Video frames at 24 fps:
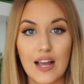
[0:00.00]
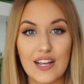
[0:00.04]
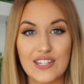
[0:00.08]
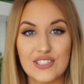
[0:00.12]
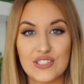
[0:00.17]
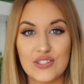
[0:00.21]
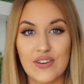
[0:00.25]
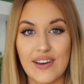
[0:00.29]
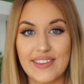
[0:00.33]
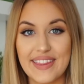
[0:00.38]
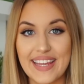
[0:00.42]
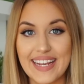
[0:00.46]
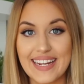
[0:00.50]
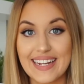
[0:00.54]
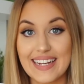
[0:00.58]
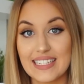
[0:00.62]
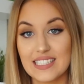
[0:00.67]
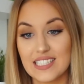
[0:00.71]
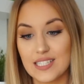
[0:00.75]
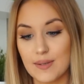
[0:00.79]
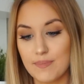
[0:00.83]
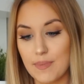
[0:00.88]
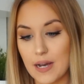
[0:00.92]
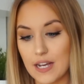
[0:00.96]
So I think
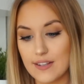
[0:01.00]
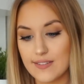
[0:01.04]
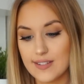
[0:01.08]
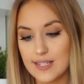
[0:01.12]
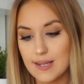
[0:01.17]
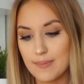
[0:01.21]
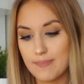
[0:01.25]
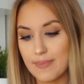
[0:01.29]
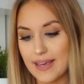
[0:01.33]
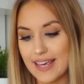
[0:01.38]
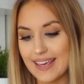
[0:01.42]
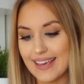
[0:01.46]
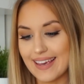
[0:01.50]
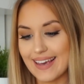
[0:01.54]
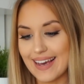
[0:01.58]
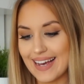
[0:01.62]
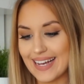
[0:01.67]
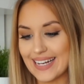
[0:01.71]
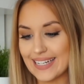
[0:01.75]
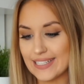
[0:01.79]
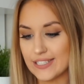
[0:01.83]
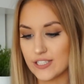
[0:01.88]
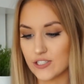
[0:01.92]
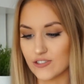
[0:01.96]
it's supposed to be
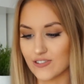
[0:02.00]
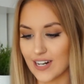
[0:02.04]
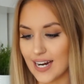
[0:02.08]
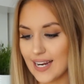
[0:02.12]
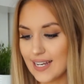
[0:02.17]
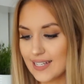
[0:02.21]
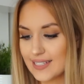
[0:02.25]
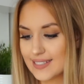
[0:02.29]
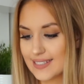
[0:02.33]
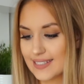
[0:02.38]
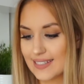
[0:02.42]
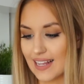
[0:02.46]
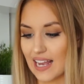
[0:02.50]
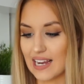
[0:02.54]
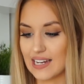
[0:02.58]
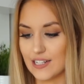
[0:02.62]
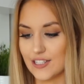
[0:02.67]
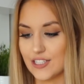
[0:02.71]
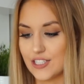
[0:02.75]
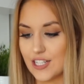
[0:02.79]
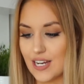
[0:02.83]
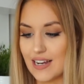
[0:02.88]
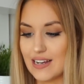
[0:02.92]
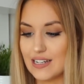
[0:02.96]
a dress, like a
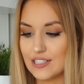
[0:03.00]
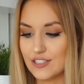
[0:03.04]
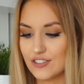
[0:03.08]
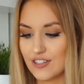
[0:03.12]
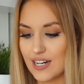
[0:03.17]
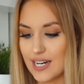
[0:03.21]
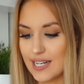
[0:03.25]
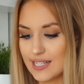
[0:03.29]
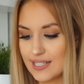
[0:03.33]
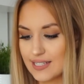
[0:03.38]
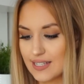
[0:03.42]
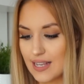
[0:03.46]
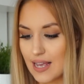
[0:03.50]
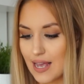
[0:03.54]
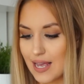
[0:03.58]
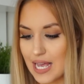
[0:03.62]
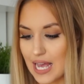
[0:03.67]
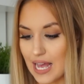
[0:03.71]
shirt dress.